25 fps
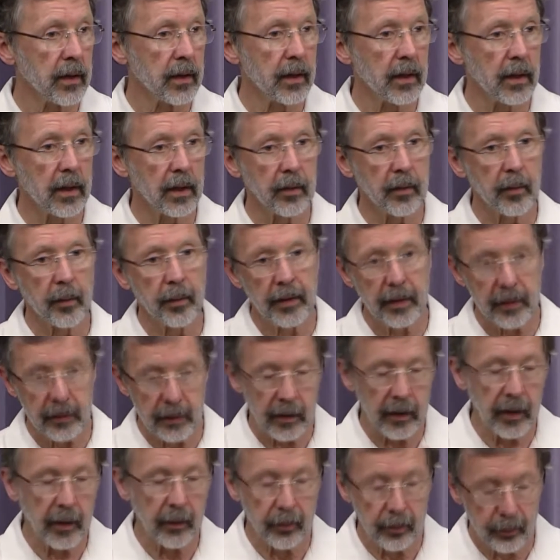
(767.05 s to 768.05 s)
Uh, I mean,
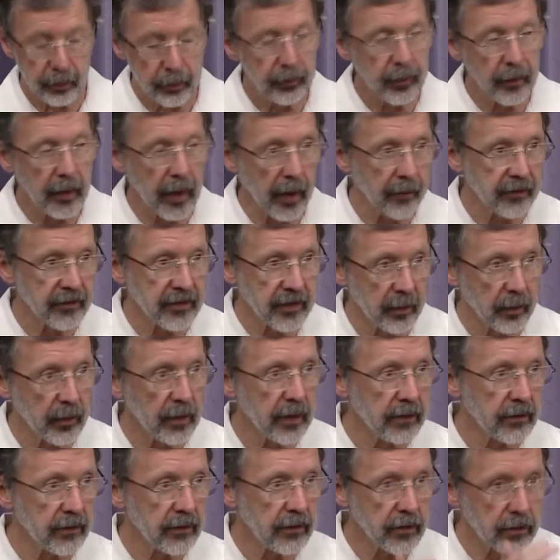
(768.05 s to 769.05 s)
he obviously
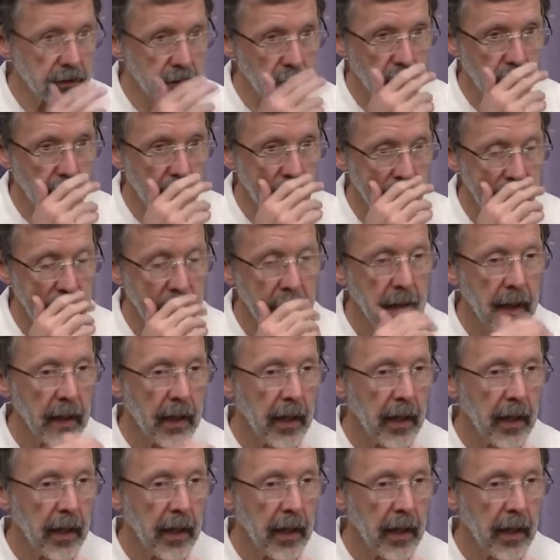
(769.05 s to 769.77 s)
believes in the story, but